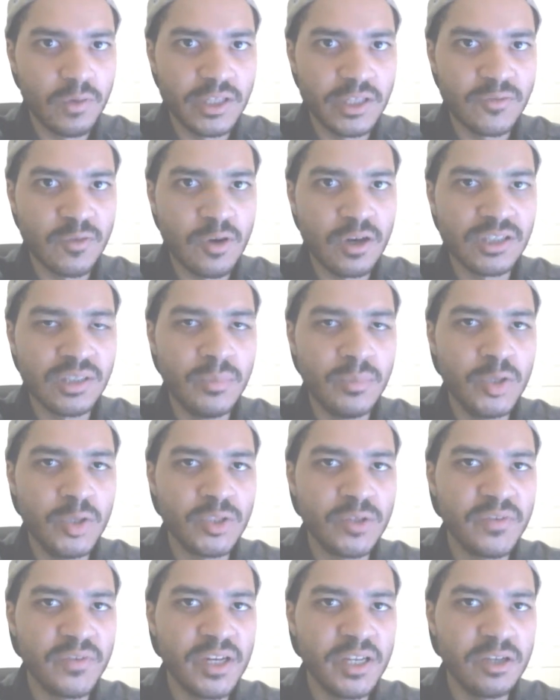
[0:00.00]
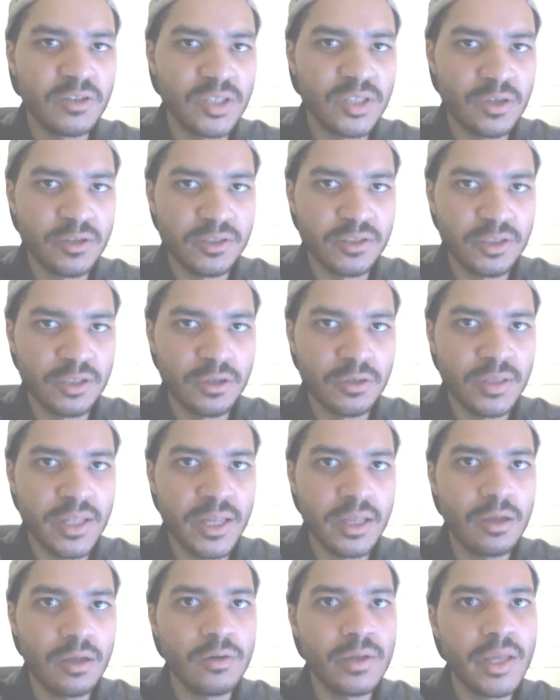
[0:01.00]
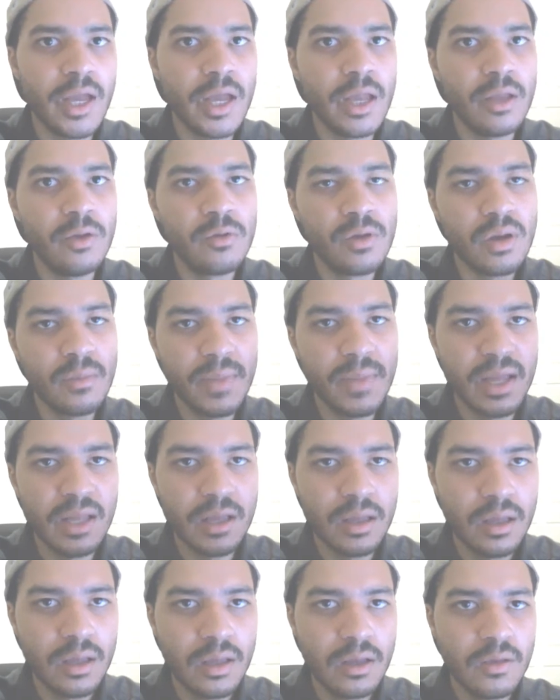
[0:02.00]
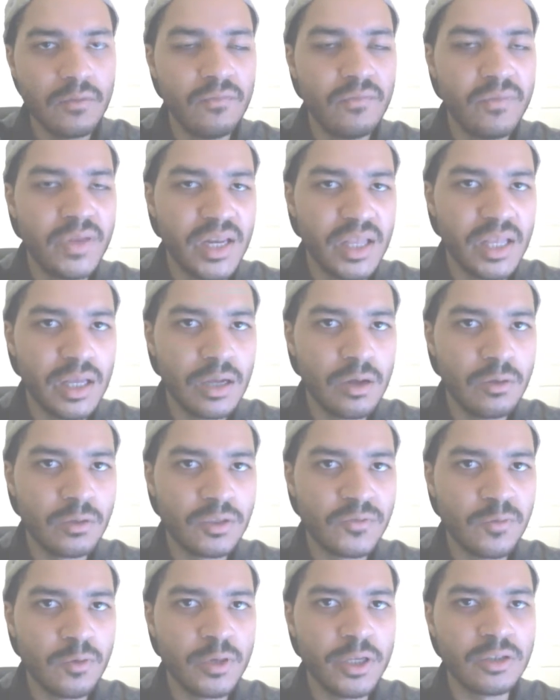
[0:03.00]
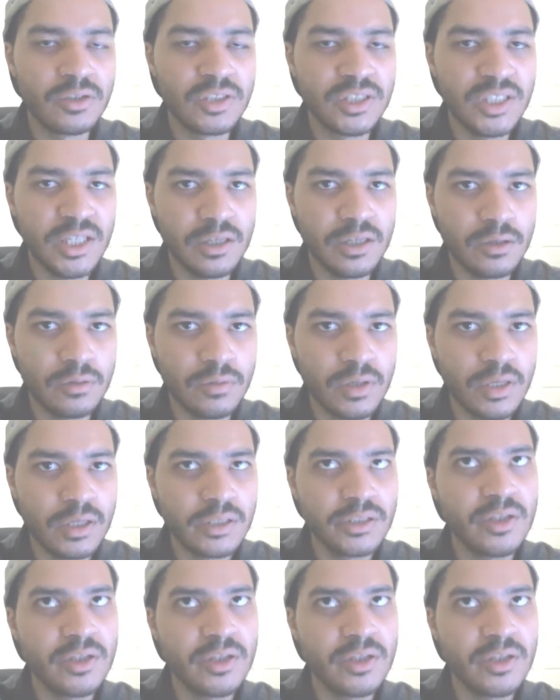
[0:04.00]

as far as the music videos are concerned. Like, okay, you can make videos for your single.